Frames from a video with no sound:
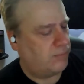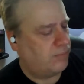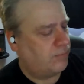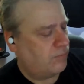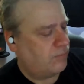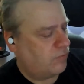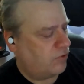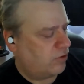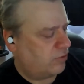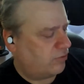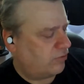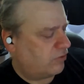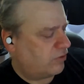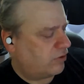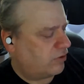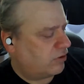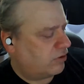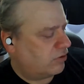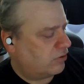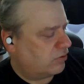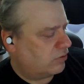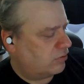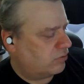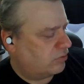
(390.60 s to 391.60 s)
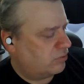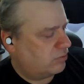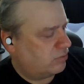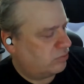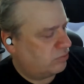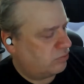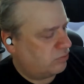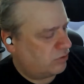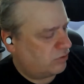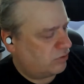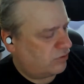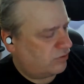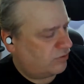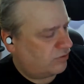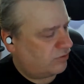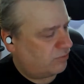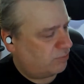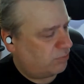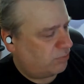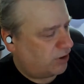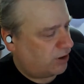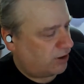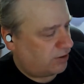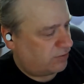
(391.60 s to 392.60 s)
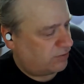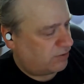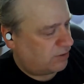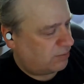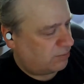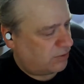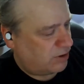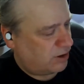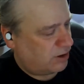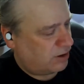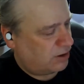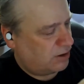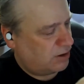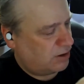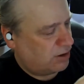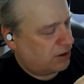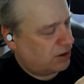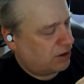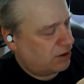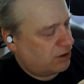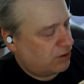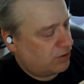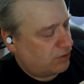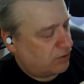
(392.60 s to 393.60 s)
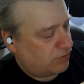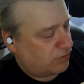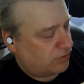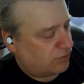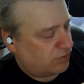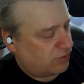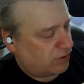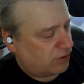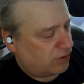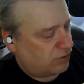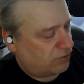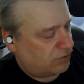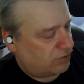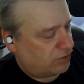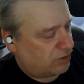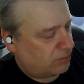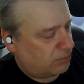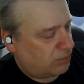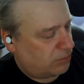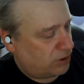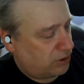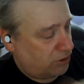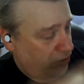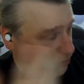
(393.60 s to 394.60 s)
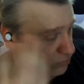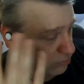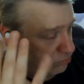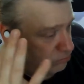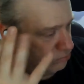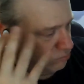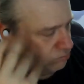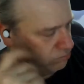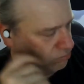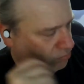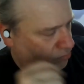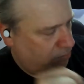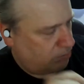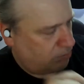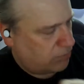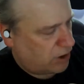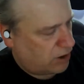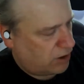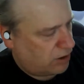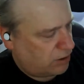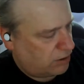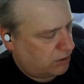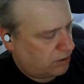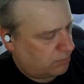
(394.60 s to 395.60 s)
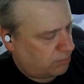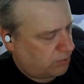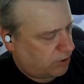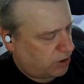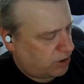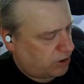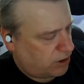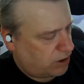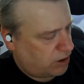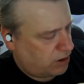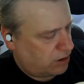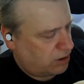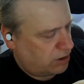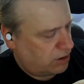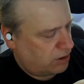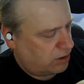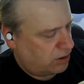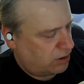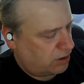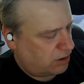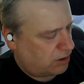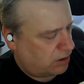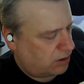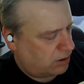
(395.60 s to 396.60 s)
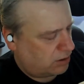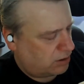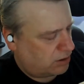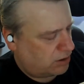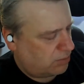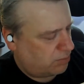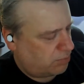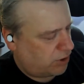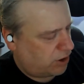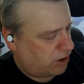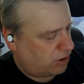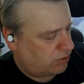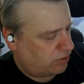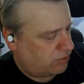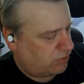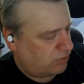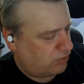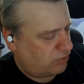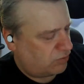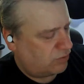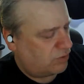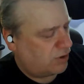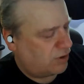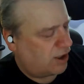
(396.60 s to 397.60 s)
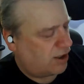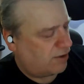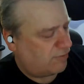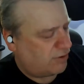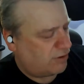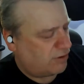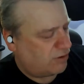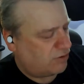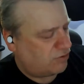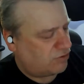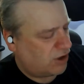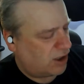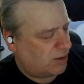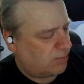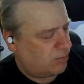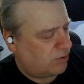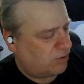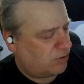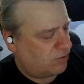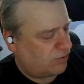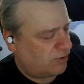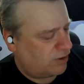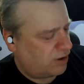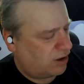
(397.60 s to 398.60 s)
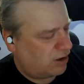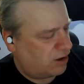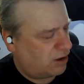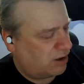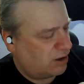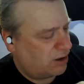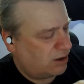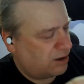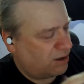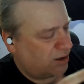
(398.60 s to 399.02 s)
So I'm just gonna go. Let's just play something. This is all just gonna be my opinion compared to having the Jabras there.